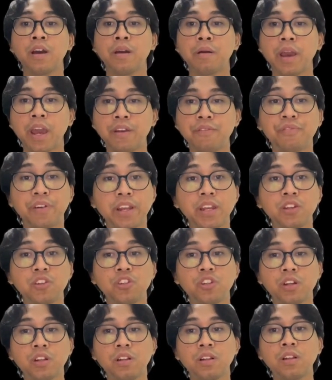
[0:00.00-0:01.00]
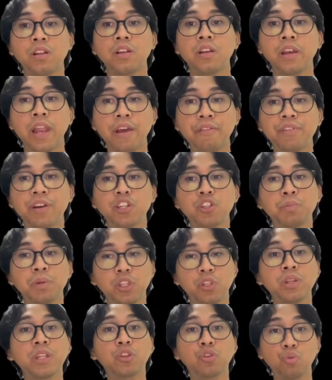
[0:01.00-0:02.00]
and financial leverage
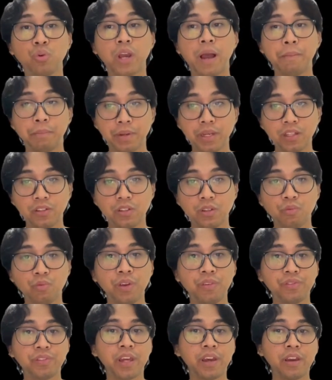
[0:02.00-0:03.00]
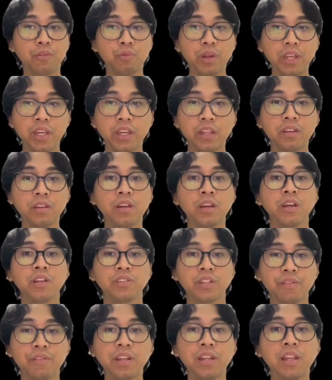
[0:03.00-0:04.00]
between the two companies, with
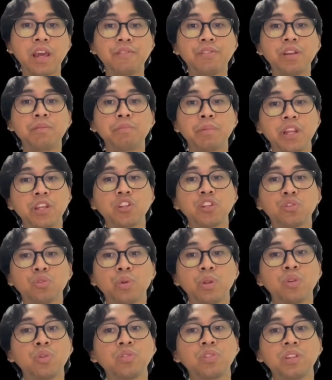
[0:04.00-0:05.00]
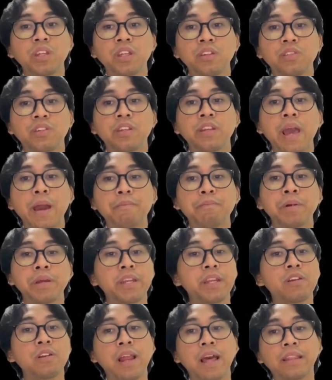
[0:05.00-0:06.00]
7-Eleven managing to reduce its debt
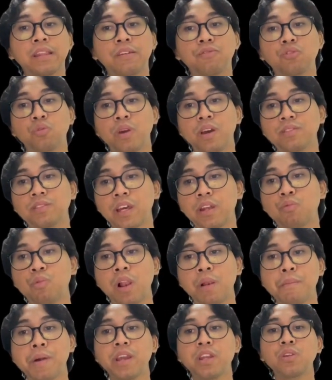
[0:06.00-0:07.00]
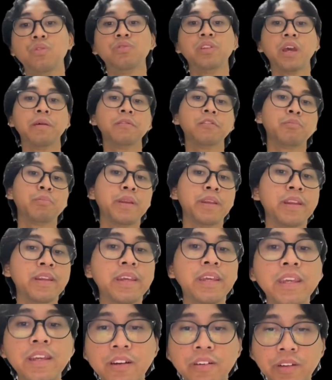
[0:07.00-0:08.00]
burden relative to asset, while MyNews
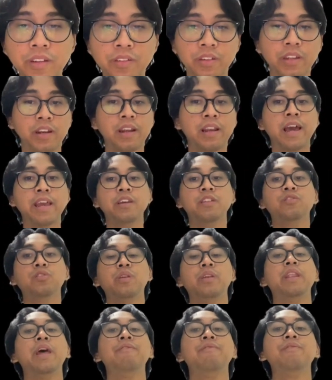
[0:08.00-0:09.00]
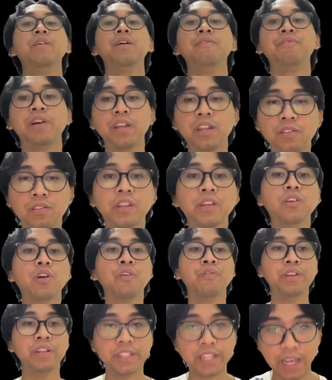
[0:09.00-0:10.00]
experienced increasing reliance on debt financing
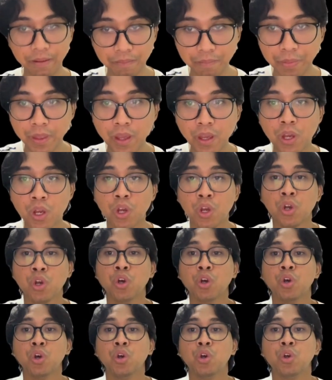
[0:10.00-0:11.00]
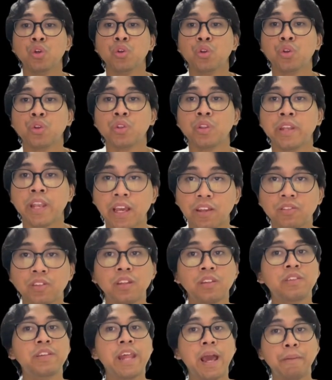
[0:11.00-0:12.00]
over the time.
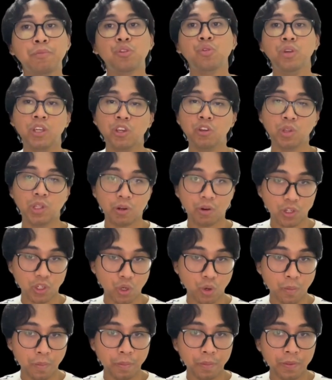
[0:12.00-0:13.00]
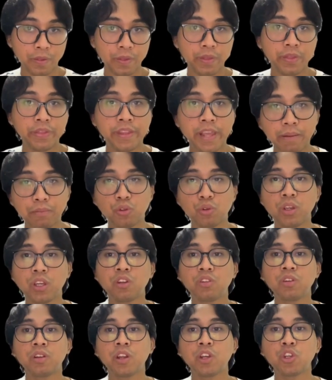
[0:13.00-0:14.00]
Next is debt to equity ratio. Debt to
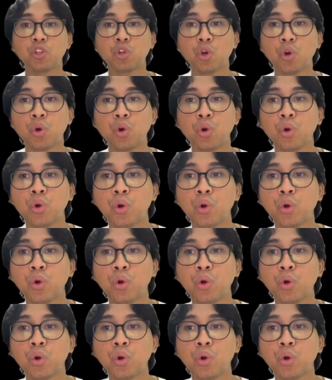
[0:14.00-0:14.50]
equity ratio